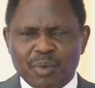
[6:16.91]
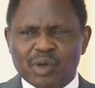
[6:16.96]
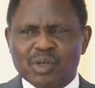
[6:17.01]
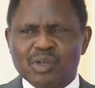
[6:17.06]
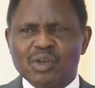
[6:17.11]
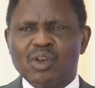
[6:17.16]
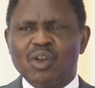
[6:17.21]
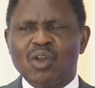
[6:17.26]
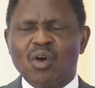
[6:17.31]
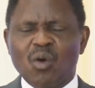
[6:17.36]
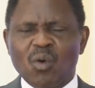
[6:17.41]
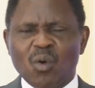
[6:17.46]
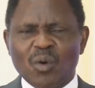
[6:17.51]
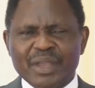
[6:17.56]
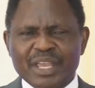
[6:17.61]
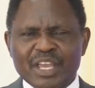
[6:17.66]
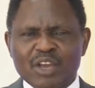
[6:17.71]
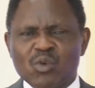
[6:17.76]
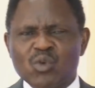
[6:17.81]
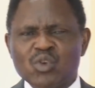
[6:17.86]
But lo,
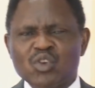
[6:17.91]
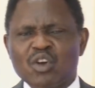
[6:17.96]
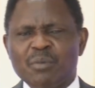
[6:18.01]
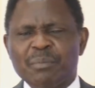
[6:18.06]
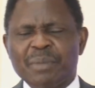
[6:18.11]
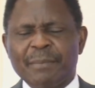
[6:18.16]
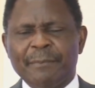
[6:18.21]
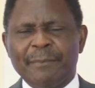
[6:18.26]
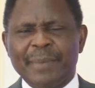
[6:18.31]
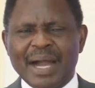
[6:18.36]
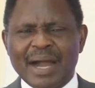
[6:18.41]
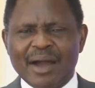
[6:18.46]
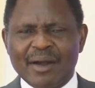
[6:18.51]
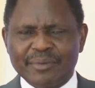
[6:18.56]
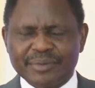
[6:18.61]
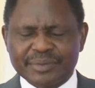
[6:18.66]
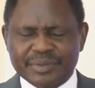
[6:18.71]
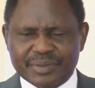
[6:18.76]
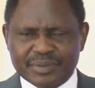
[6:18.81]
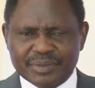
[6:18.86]
he could not be
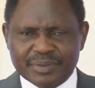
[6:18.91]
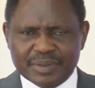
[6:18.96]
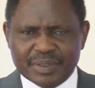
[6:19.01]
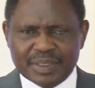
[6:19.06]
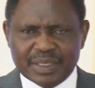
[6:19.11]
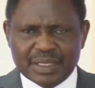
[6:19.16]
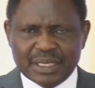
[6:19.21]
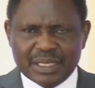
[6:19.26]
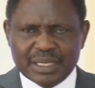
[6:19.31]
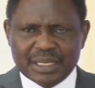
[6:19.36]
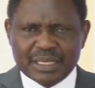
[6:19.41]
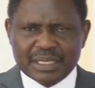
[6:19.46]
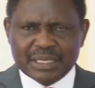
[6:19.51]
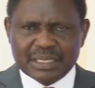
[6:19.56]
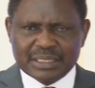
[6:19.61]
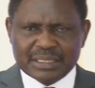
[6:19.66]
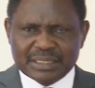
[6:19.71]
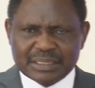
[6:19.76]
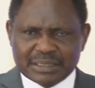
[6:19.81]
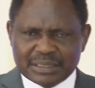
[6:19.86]
bound.
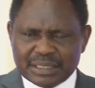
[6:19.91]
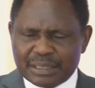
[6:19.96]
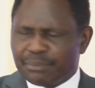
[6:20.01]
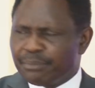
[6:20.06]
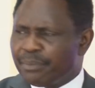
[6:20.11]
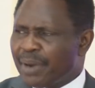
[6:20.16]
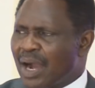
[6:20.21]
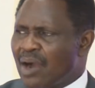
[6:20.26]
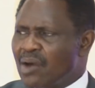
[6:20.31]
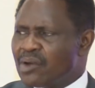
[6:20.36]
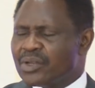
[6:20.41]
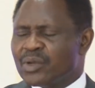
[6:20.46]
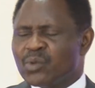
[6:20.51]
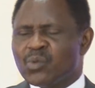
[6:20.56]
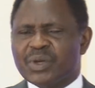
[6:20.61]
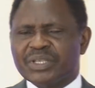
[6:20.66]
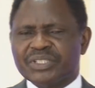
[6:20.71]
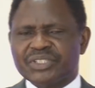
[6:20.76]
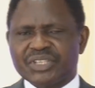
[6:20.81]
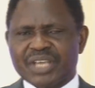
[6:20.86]
They bound
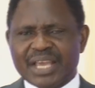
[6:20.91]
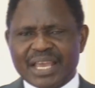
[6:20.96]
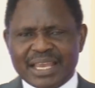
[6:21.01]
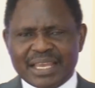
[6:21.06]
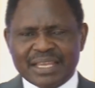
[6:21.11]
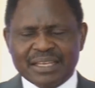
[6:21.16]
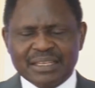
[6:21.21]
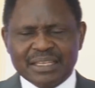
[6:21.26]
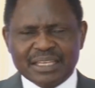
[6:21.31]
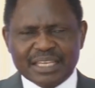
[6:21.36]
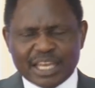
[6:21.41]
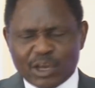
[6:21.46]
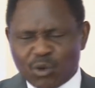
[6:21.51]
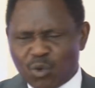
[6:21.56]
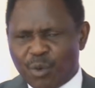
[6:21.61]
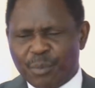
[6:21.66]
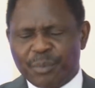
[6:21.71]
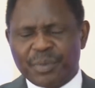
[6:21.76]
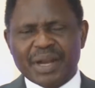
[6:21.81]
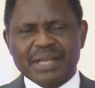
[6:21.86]
him with chain, he
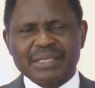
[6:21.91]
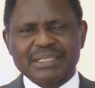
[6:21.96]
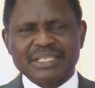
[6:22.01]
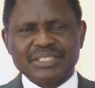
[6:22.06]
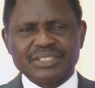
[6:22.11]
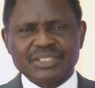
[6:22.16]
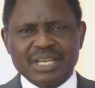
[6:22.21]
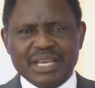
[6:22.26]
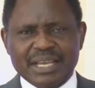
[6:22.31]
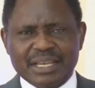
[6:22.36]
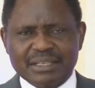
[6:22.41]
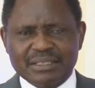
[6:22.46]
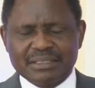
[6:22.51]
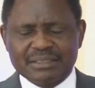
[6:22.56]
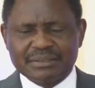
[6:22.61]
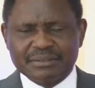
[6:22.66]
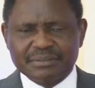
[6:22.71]
would break the chain.